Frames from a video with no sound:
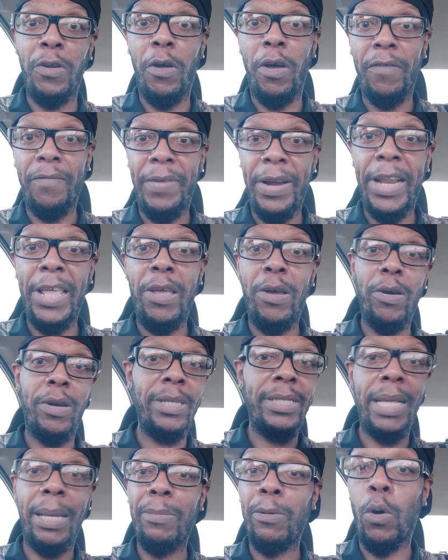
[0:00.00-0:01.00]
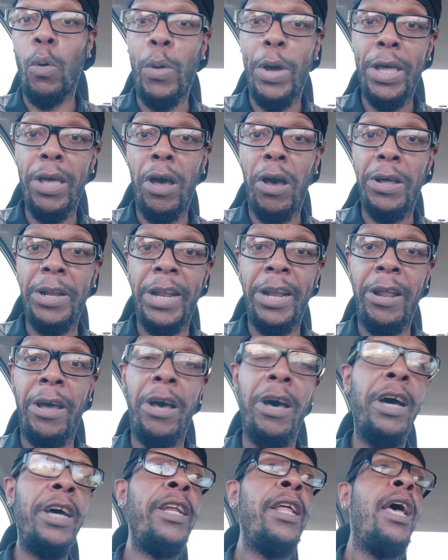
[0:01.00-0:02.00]
long video because I'm going on and
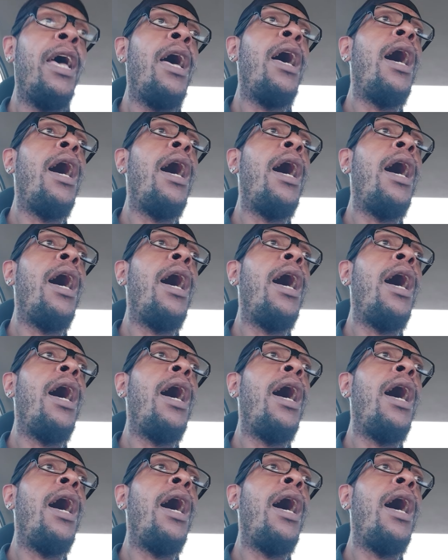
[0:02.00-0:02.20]
on.